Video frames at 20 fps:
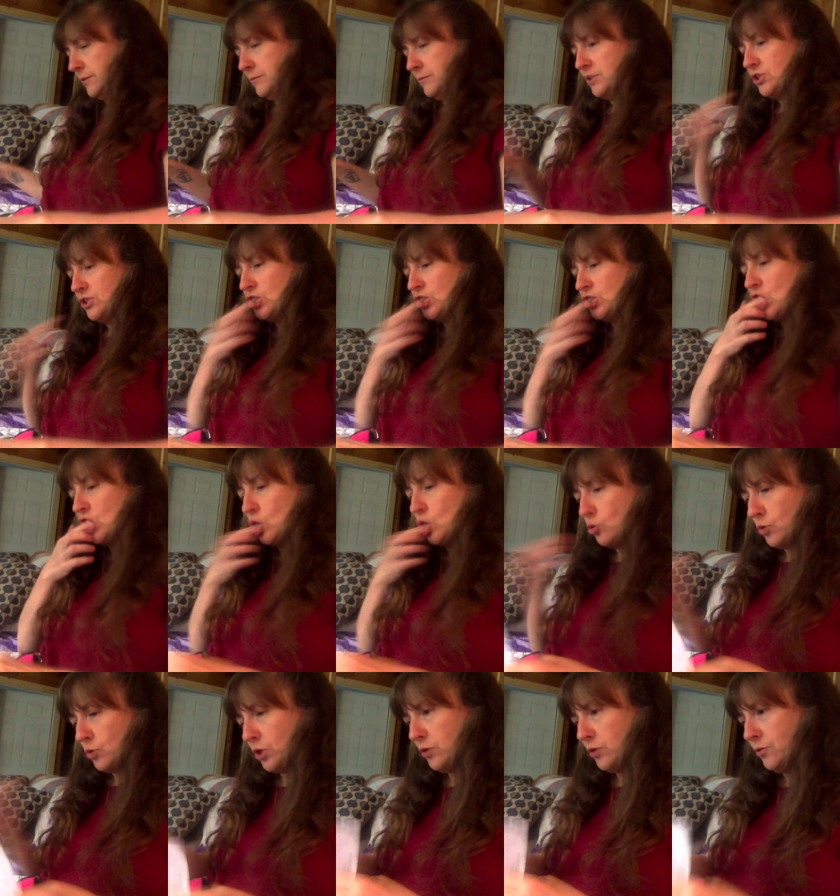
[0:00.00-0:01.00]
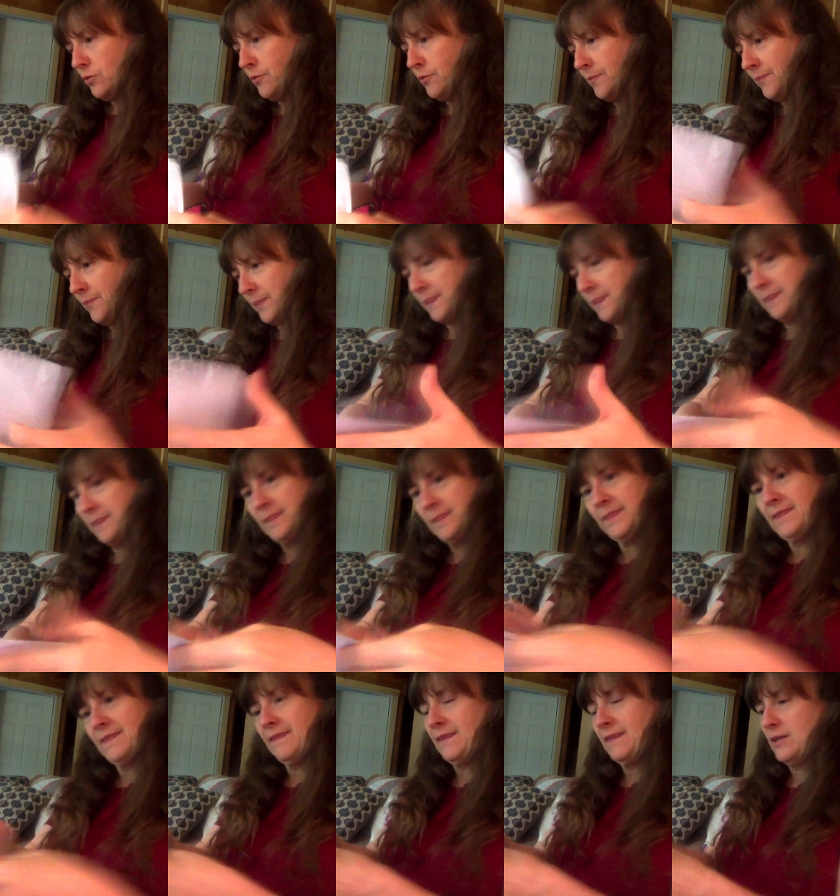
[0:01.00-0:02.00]
let me show you
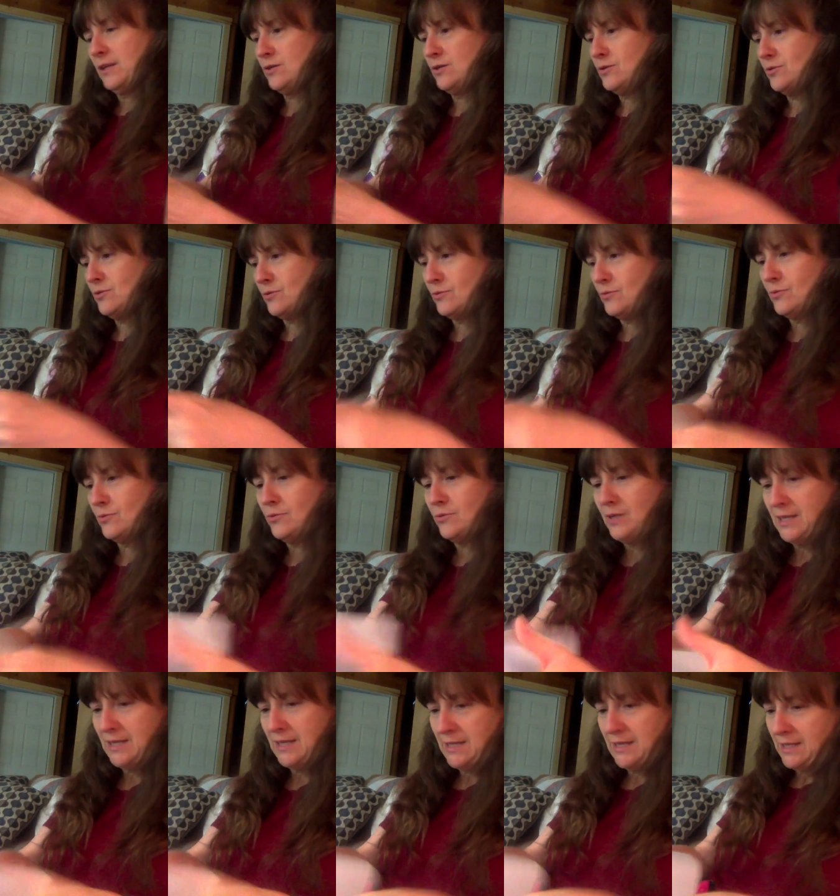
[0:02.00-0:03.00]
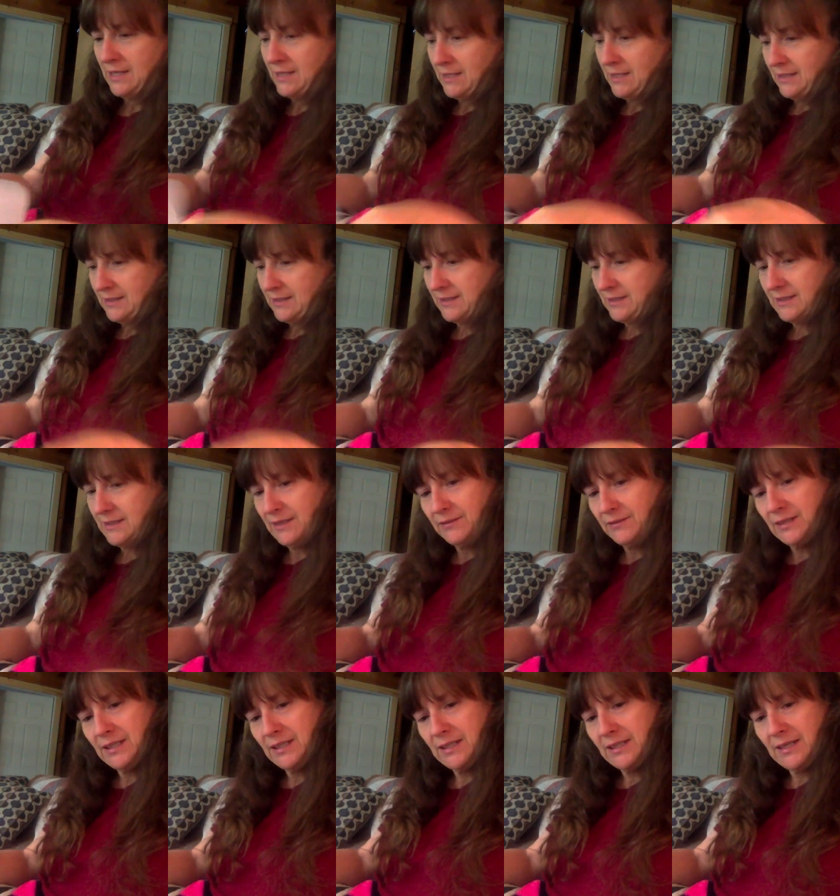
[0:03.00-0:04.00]
who
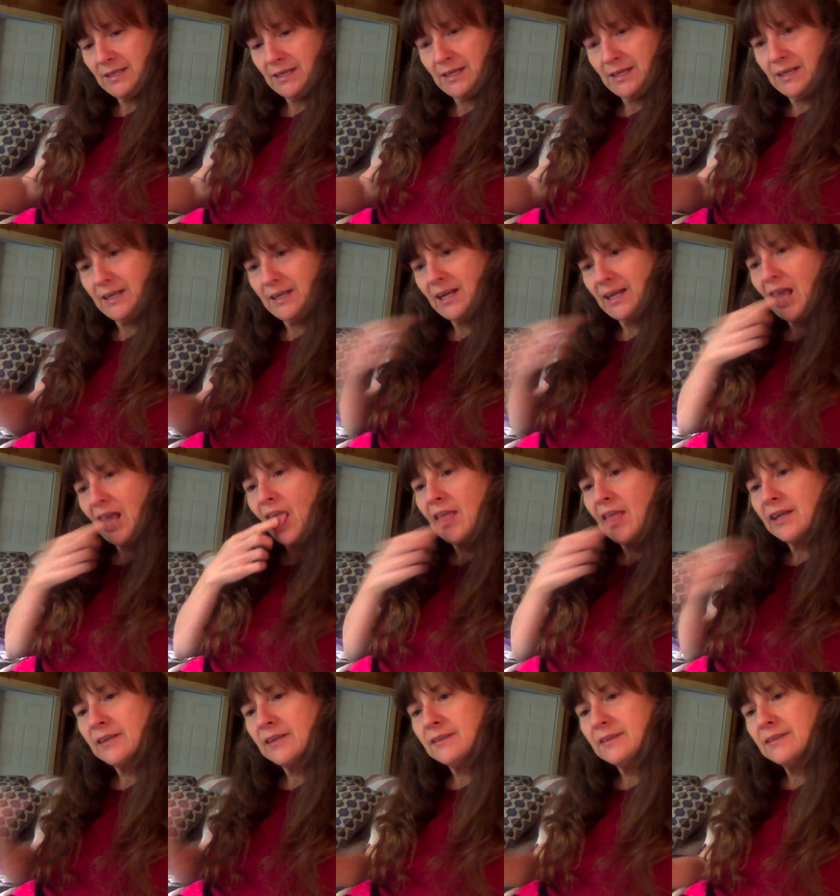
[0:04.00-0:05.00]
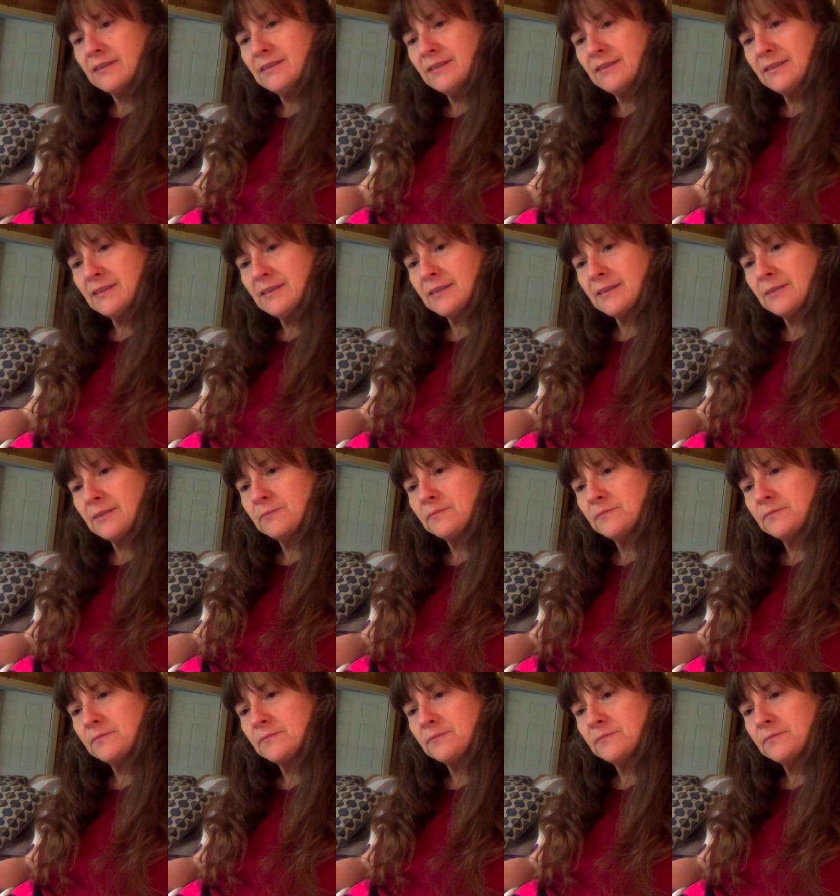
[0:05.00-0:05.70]
79 is.